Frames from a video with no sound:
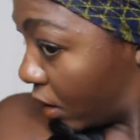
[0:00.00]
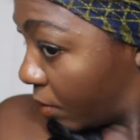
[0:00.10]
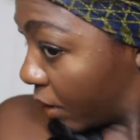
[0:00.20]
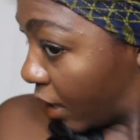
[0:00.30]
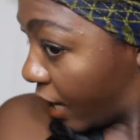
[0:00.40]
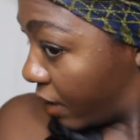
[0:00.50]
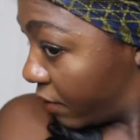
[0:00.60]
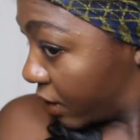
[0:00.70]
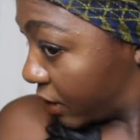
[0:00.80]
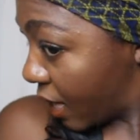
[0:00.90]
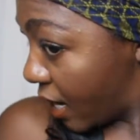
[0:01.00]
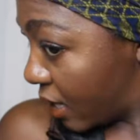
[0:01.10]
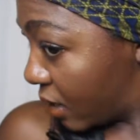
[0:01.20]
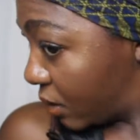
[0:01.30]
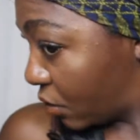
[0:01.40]
I'm kind of
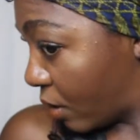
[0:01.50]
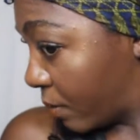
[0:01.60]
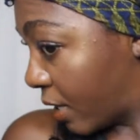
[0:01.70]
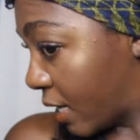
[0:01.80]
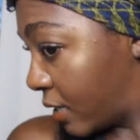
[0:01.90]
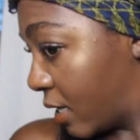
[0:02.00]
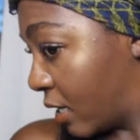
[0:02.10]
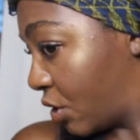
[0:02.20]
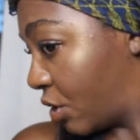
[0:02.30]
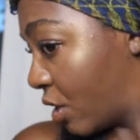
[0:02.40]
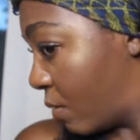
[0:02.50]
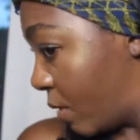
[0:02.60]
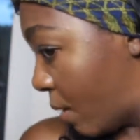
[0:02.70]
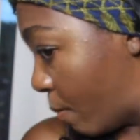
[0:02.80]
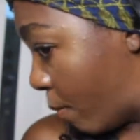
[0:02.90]
excited, so I'm guessing it's just going to
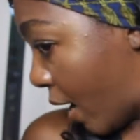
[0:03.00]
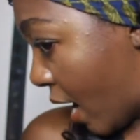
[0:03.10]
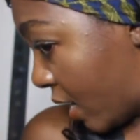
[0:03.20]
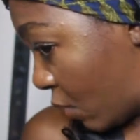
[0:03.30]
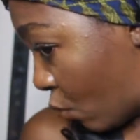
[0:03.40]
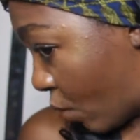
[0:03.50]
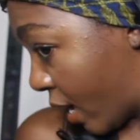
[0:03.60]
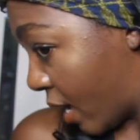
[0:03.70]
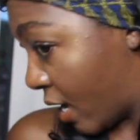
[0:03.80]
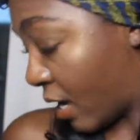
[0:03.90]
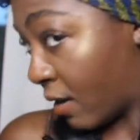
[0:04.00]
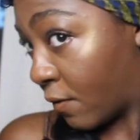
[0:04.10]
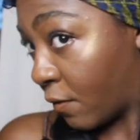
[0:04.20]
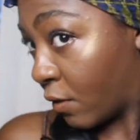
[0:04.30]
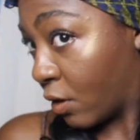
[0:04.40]
be a body
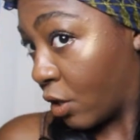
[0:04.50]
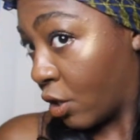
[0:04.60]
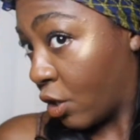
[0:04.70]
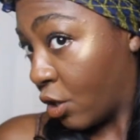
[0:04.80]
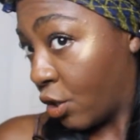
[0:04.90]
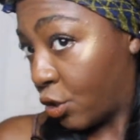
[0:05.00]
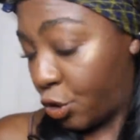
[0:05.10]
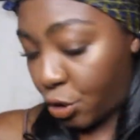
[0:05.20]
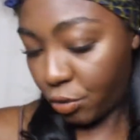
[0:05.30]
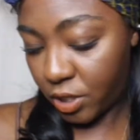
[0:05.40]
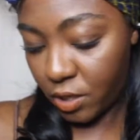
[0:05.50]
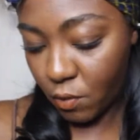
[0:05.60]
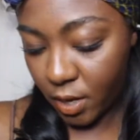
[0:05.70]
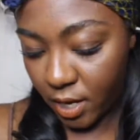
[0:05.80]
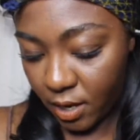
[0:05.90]
wave, juicy
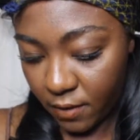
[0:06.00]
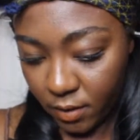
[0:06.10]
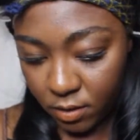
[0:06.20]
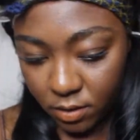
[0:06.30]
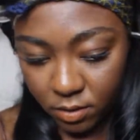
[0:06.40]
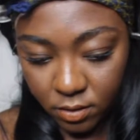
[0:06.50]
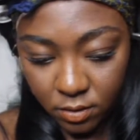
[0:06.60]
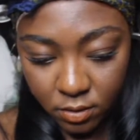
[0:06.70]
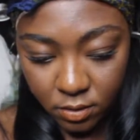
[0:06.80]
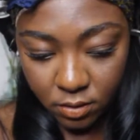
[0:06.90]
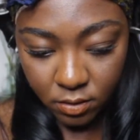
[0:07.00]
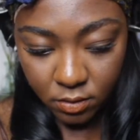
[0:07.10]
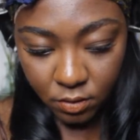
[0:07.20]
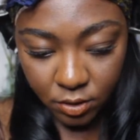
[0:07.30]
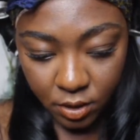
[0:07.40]
wave
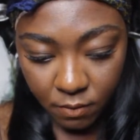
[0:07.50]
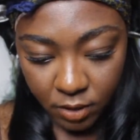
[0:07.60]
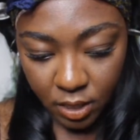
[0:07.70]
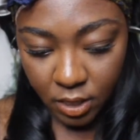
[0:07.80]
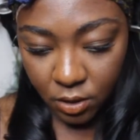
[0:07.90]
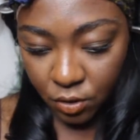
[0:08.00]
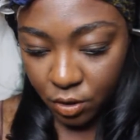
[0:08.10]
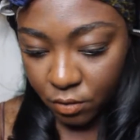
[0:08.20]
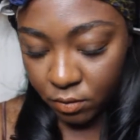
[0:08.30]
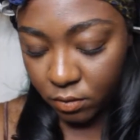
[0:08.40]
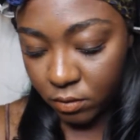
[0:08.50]
or something, you know?